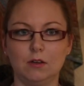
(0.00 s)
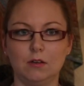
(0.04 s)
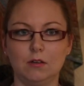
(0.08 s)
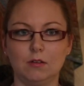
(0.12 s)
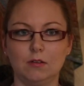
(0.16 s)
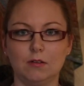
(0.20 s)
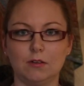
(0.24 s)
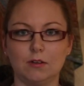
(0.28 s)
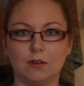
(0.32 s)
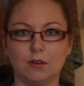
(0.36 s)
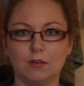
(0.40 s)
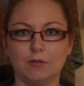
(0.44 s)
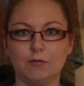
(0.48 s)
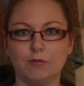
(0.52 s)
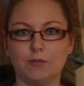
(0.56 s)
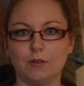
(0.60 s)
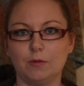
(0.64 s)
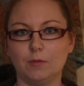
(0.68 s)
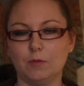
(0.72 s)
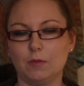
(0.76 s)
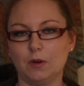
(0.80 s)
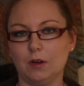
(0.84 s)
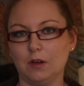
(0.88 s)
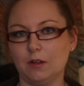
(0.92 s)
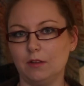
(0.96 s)
stuff
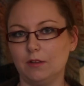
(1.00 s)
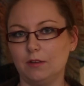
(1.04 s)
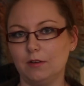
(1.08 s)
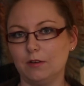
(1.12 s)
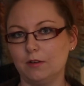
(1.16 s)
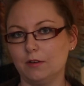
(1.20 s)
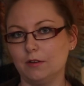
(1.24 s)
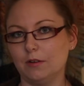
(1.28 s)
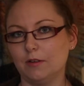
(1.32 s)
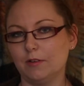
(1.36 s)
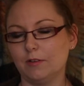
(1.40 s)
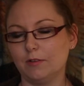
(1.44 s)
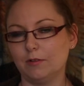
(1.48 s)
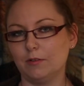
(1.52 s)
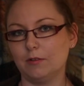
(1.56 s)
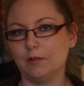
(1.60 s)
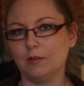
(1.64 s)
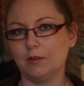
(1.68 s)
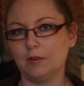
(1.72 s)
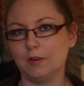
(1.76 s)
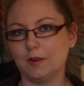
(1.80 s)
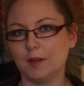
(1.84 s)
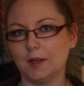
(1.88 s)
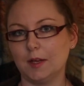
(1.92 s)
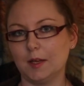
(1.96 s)
from other
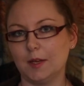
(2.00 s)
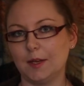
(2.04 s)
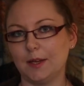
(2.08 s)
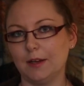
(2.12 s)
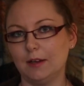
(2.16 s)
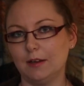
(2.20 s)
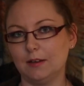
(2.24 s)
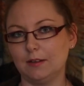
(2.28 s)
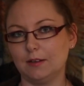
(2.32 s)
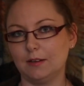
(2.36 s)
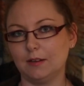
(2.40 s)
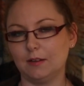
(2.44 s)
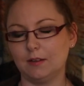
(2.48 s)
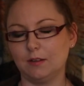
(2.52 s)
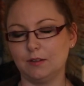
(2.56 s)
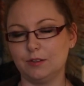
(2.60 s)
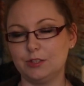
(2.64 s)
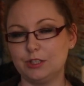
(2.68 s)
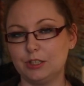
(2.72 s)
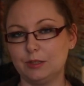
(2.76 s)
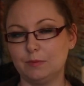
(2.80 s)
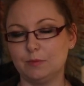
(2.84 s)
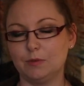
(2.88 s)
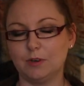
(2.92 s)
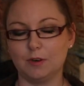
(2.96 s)
stores and sell it at a
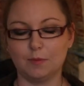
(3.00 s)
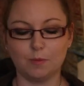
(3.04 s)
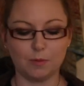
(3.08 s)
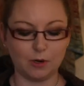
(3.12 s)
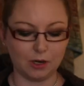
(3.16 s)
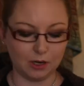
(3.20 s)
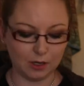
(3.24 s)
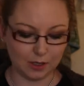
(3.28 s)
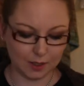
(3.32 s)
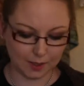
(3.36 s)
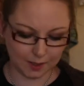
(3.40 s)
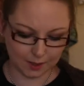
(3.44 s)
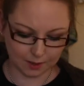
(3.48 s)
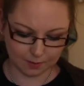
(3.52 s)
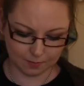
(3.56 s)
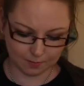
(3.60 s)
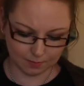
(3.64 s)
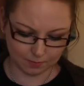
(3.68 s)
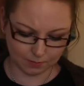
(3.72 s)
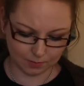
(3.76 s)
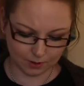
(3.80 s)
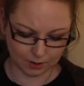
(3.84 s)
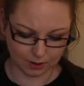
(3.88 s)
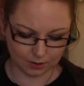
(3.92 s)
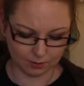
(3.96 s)
cheaper price.
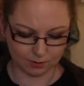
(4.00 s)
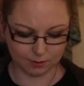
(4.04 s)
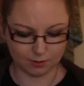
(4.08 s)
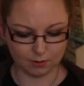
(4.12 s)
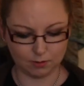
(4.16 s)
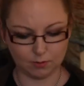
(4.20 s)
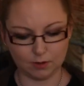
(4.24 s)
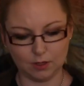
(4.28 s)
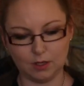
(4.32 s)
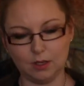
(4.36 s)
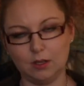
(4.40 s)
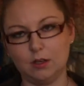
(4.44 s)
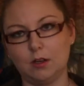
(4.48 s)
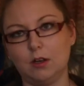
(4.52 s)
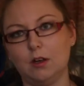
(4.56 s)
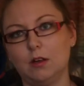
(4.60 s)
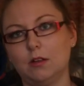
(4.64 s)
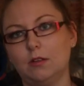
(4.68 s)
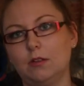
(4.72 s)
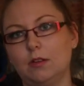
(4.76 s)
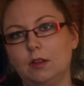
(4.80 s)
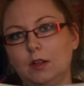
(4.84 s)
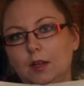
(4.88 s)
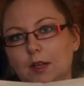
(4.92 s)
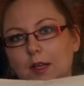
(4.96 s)
And so I
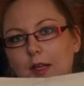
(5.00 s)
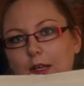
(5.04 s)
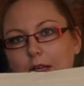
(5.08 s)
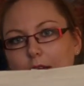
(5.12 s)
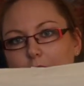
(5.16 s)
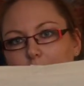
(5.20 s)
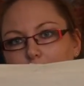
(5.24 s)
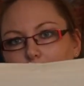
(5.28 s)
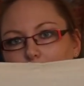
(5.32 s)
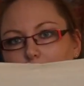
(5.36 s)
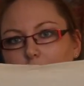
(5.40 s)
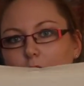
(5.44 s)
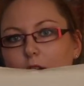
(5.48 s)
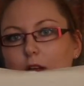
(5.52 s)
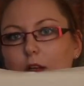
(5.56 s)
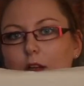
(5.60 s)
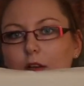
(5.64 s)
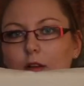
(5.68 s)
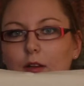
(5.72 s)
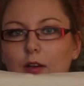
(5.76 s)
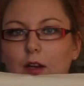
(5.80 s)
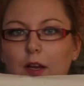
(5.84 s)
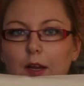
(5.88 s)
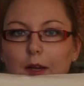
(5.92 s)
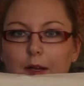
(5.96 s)
got this
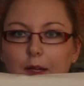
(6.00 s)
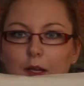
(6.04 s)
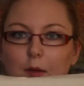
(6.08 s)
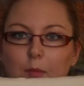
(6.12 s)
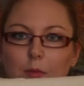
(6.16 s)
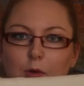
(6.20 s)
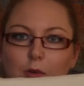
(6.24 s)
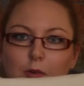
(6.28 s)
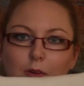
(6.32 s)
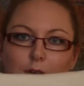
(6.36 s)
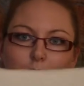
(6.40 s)
the last time I was